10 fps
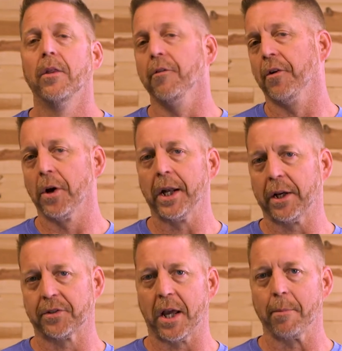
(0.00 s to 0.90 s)
The very
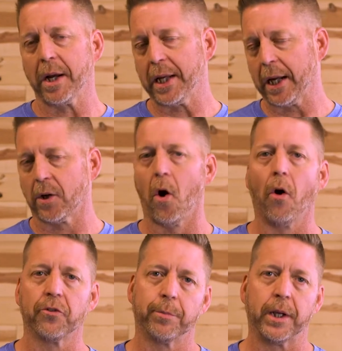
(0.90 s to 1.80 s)
next day, my dad
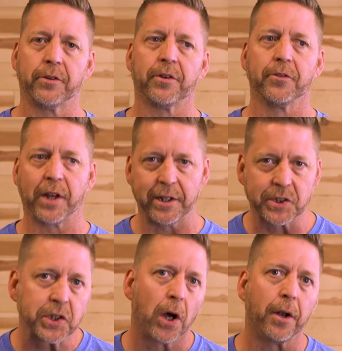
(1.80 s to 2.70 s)
calls me and says, hey,
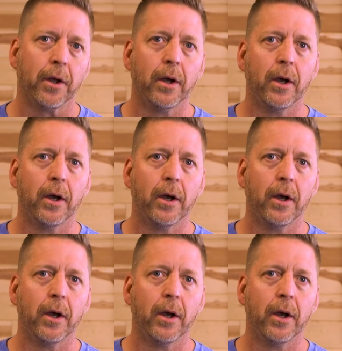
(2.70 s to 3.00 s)
son,